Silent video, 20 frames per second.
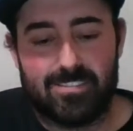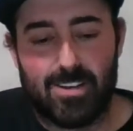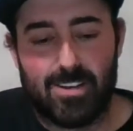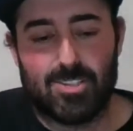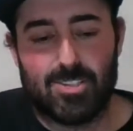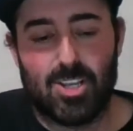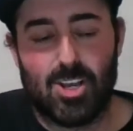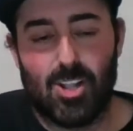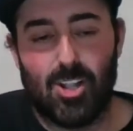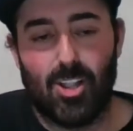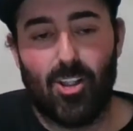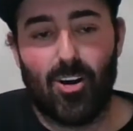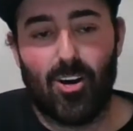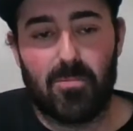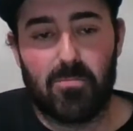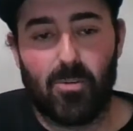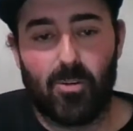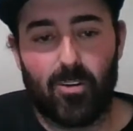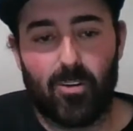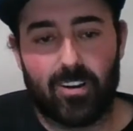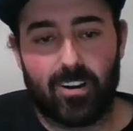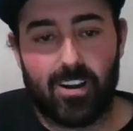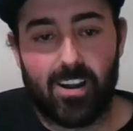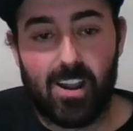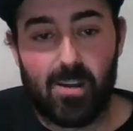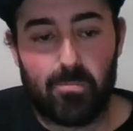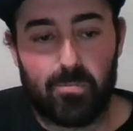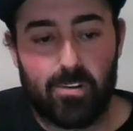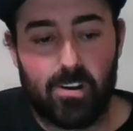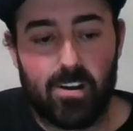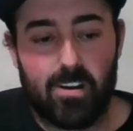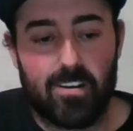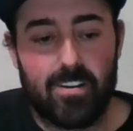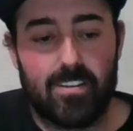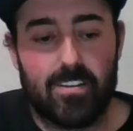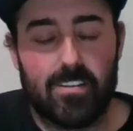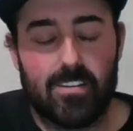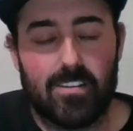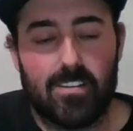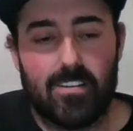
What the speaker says: lawnmower at Grand Prairie.